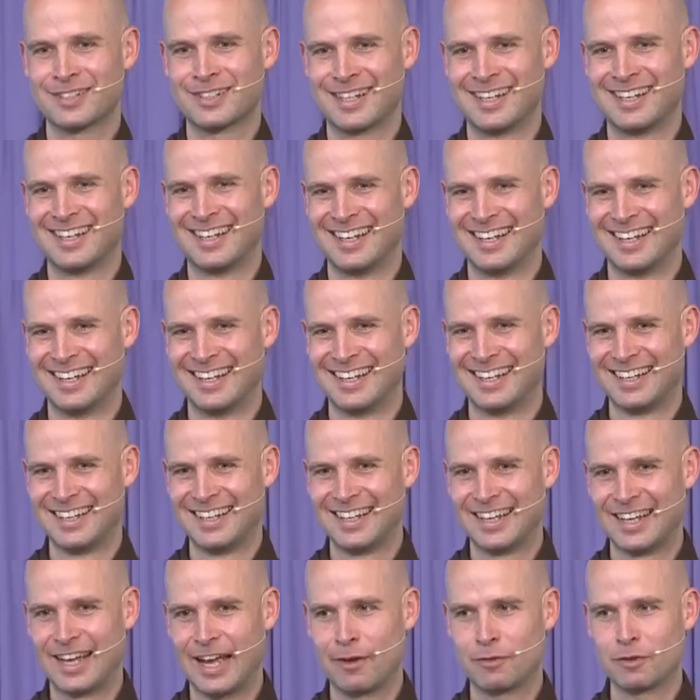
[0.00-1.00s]

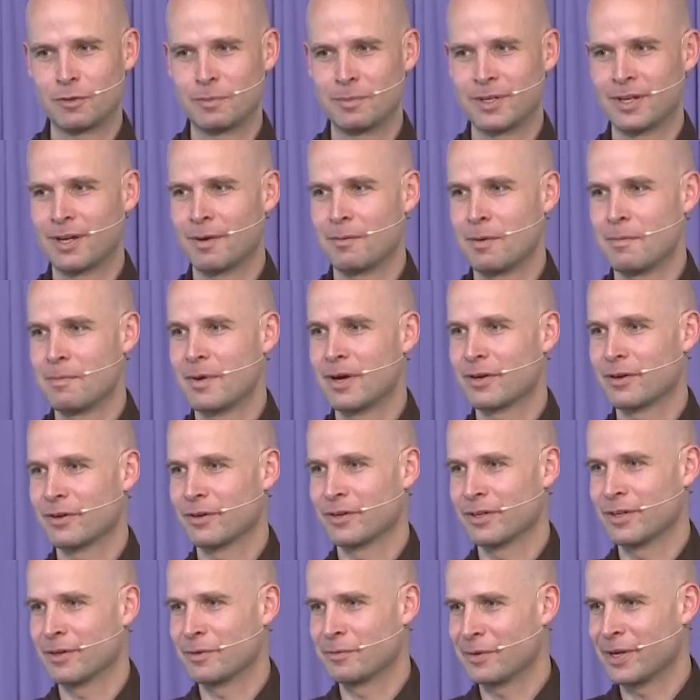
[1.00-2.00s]
I have to become a monk or a
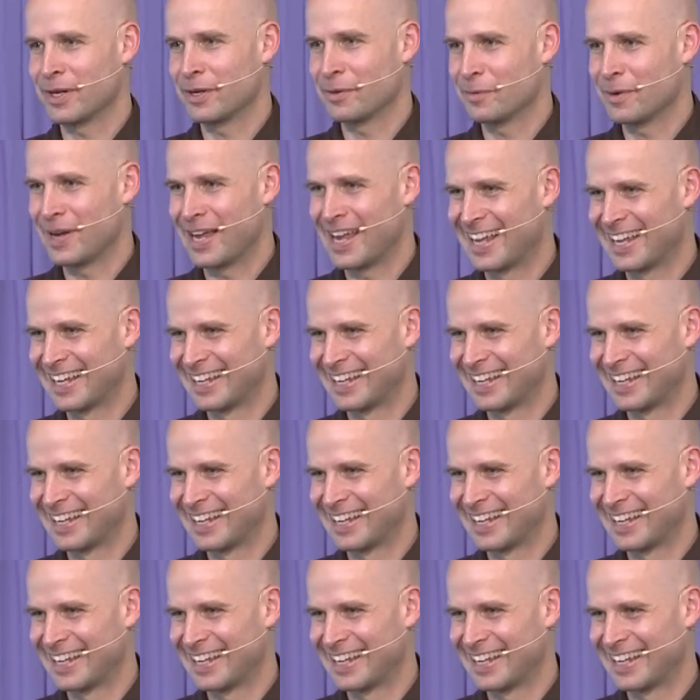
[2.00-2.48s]
nun right away.